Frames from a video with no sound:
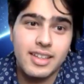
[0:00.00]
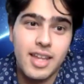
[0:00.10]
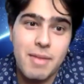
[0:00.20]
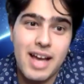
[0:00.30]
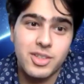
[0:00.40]

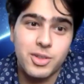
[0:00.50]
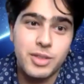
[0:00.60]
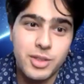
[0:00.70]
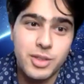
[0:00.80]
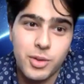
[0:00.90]
them as a
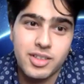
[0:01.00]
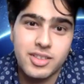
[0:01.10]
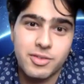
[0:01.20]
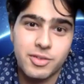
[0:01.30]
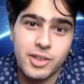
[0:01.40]

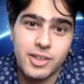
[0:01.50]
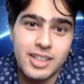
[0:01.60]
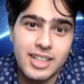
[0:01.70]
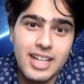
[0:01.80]
resource for,